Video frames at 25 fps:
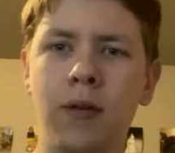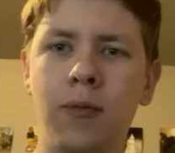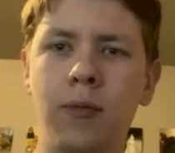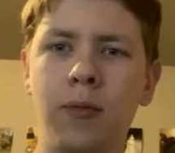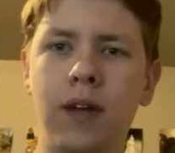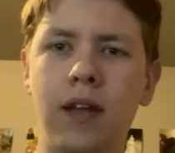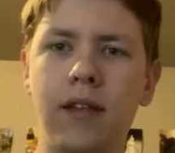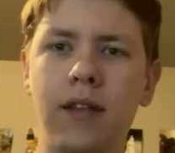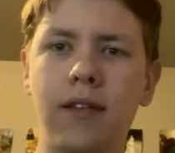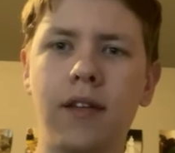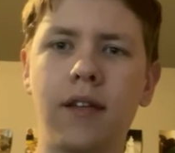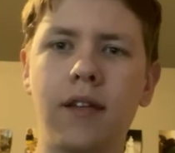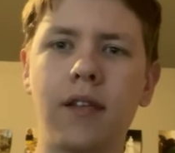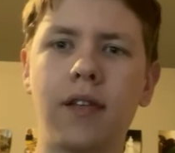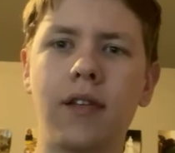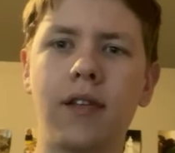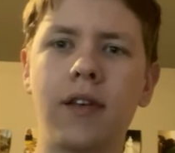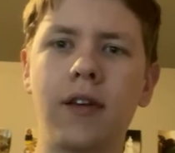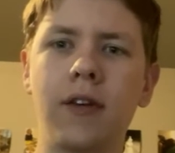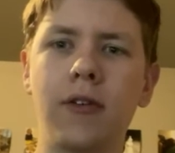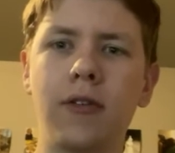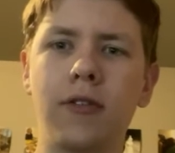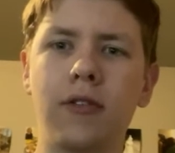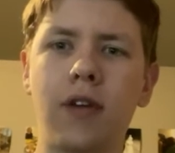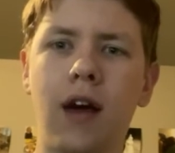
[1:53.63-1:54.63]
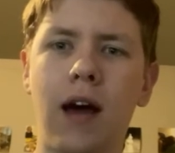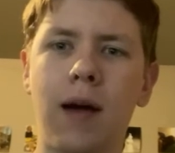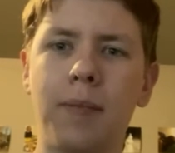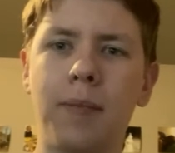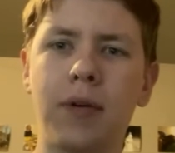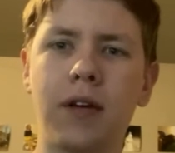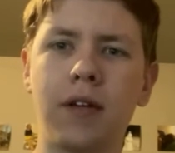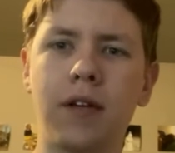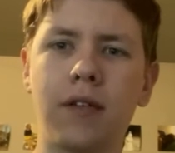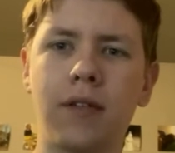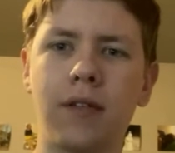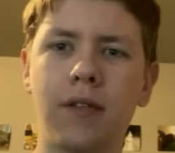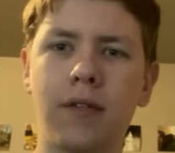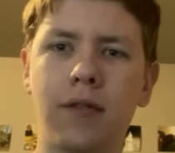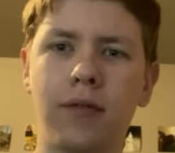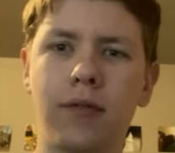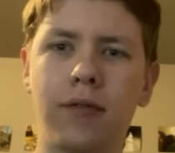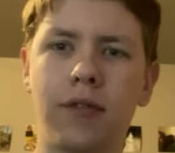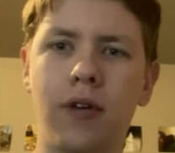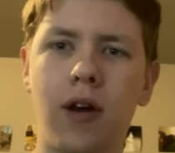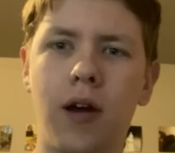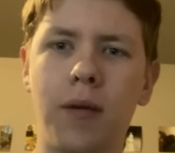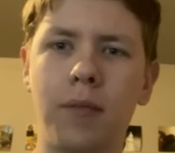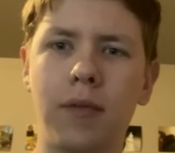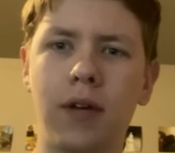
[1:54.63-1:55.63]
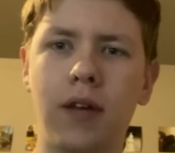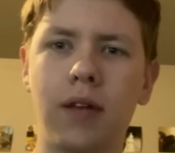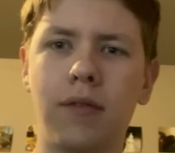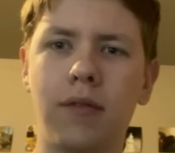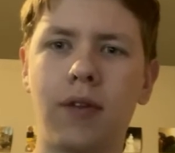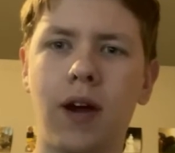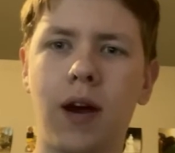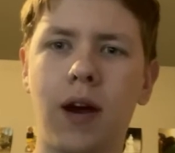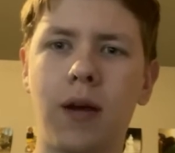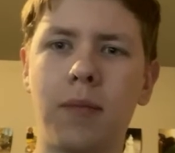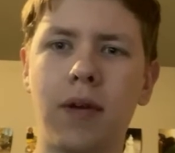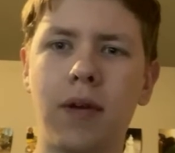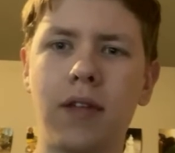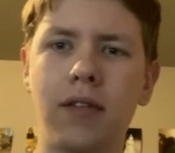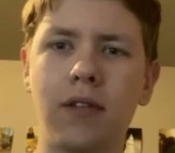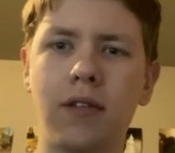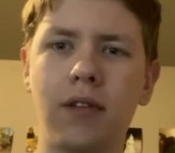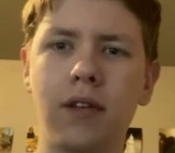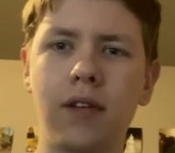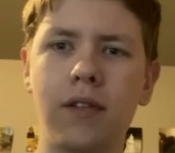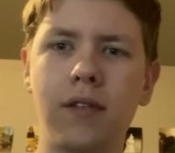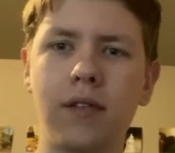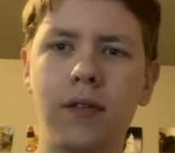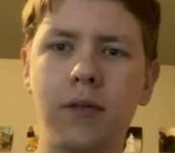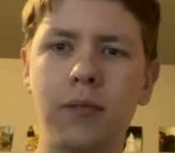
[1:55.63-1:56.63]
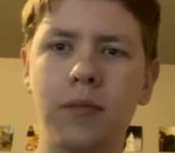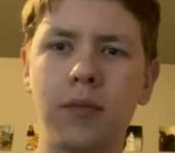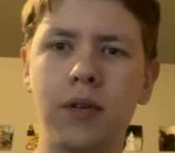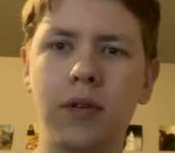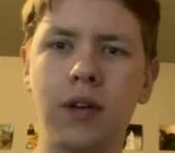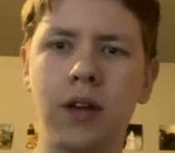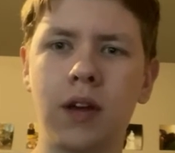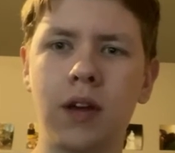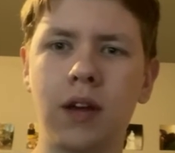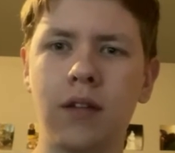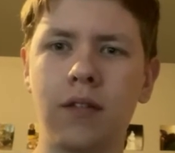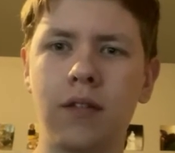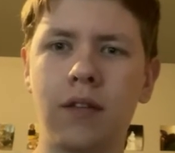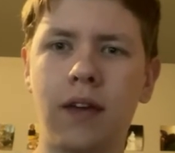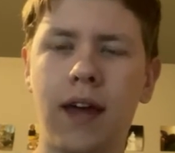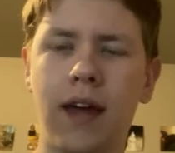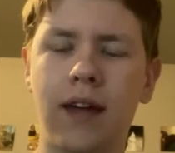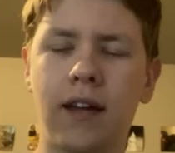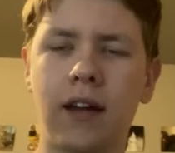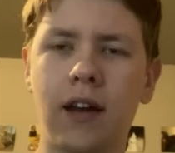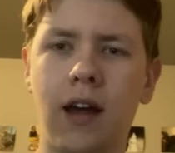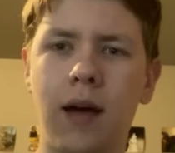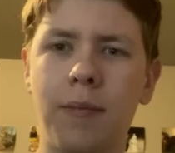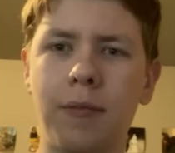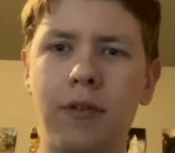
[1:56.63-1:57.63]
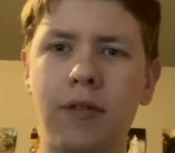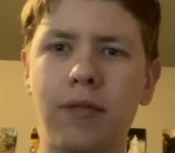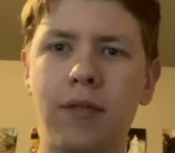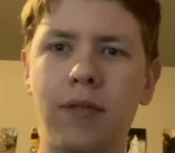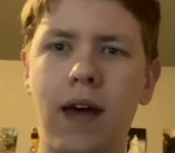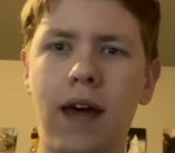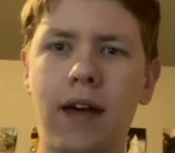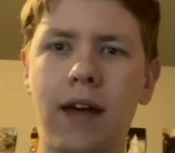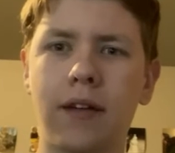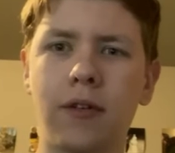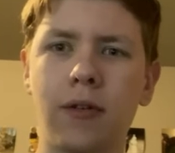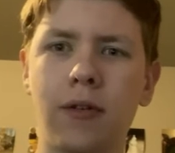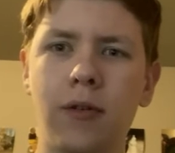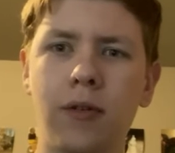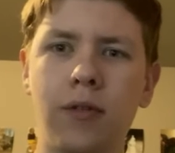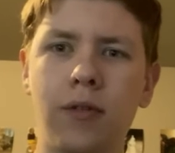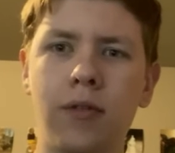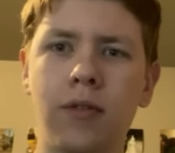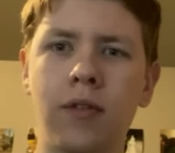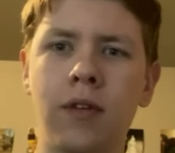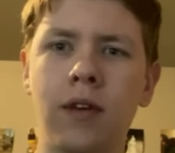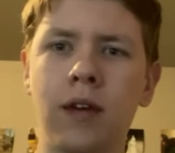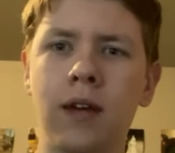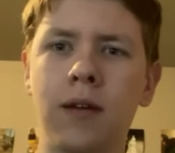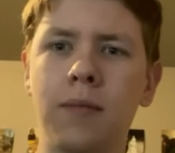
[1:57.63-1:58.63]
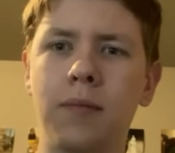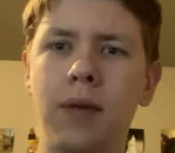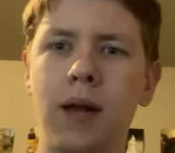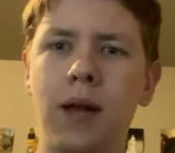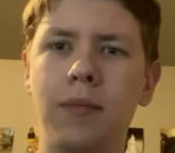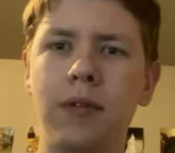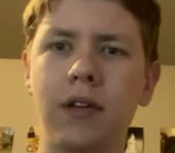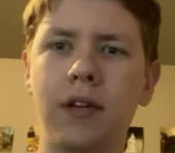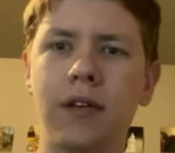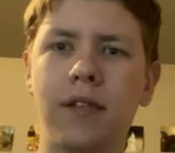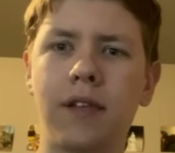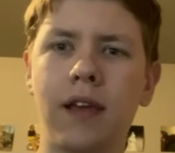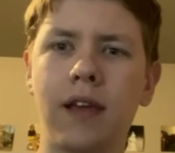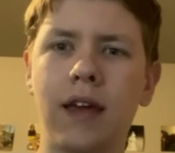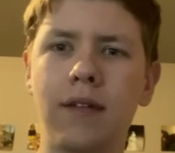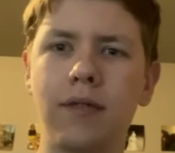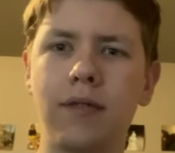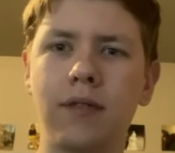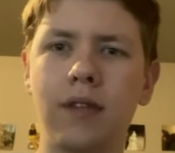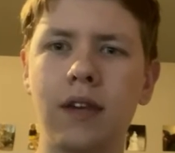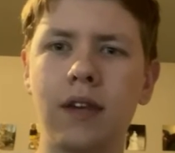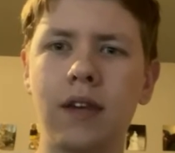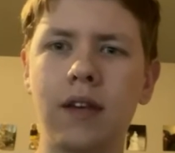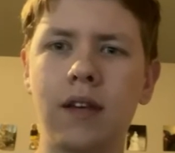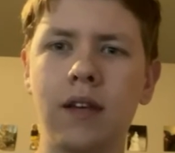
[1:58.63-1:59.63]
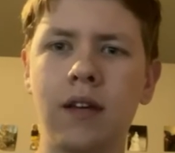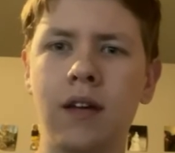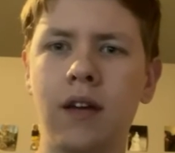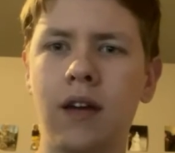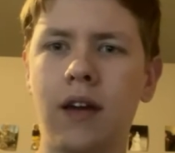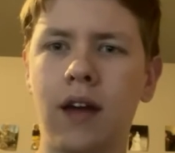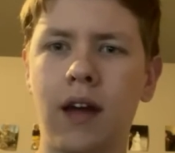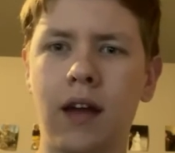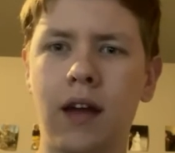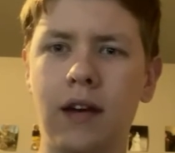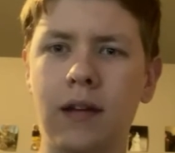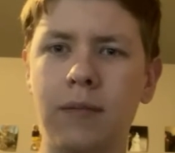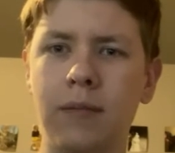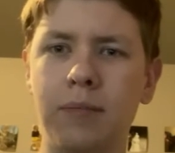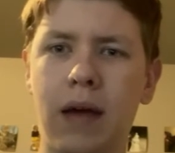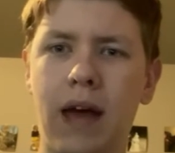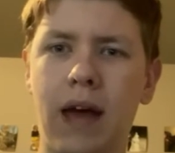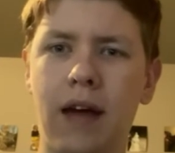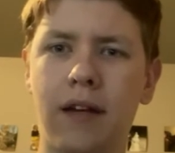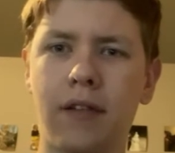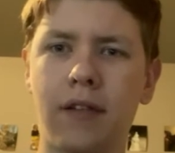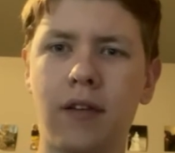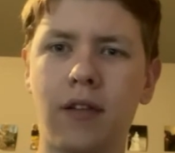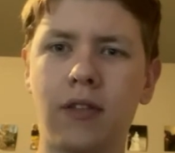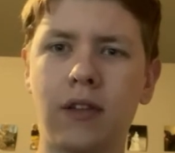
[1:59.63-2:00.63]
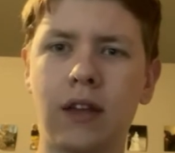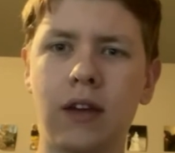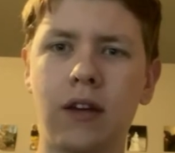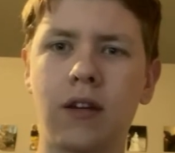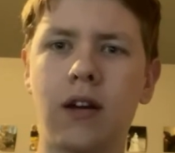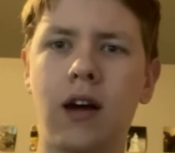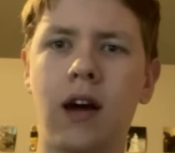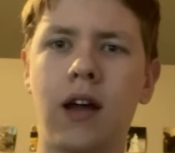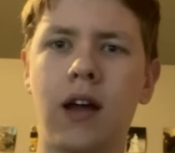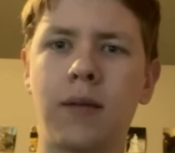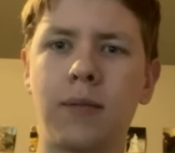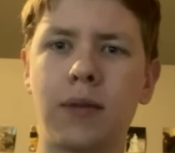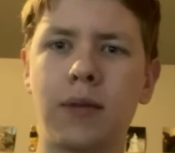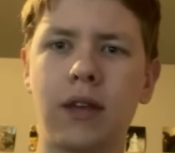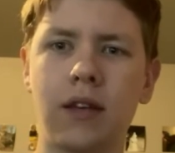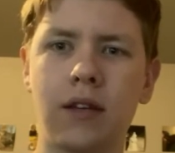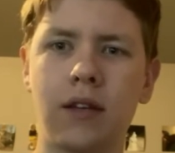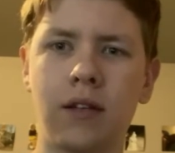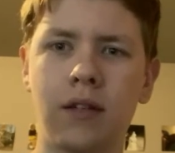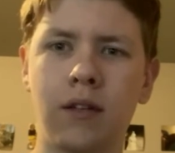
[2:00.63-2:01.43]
We had to consider topics from environmentalism to economic factors, public safety, and impacts on the economy.